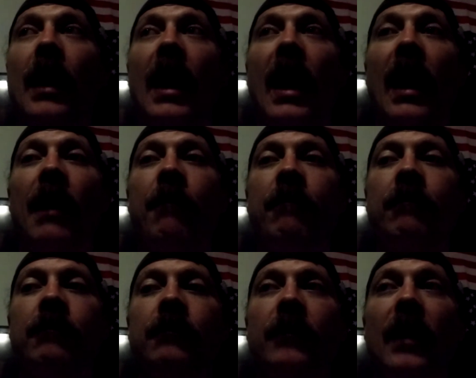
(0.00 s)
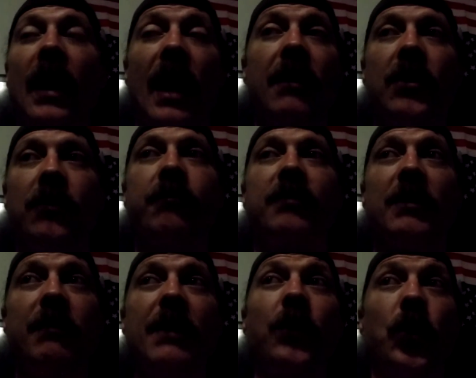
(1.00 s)
And I knew
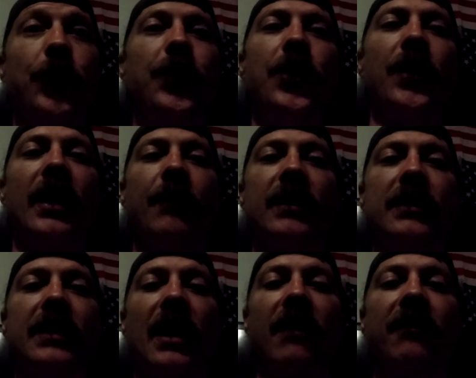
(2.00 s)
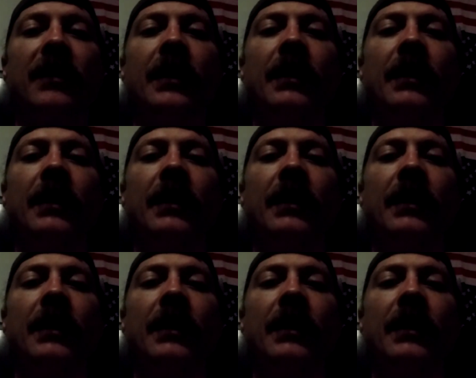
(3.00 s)
some people who knew him and stuff.